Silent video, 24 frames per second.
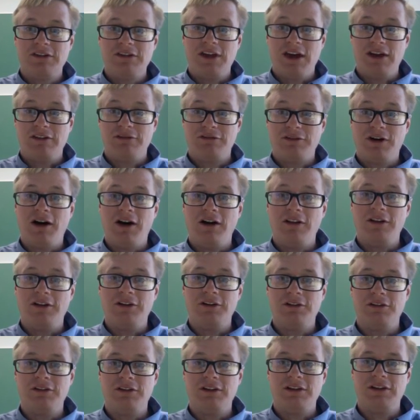that fall
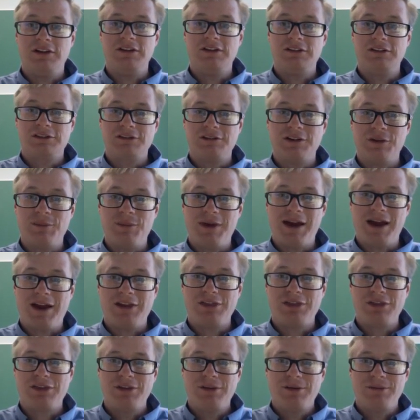under the discrete
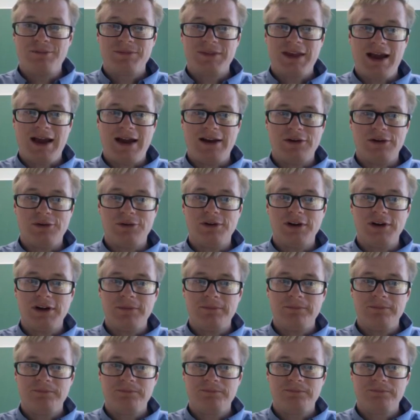math category.